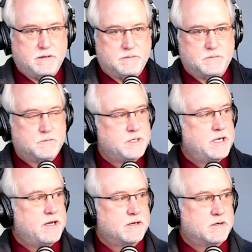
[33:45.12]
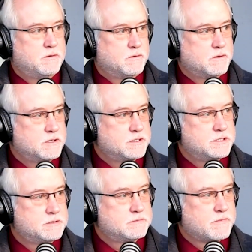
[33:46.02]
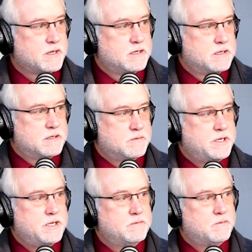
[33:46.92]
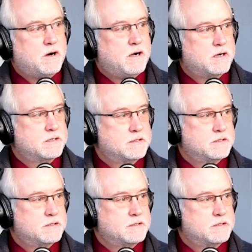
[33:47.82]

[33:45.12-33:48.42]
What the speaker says: we got a gorge. We can walk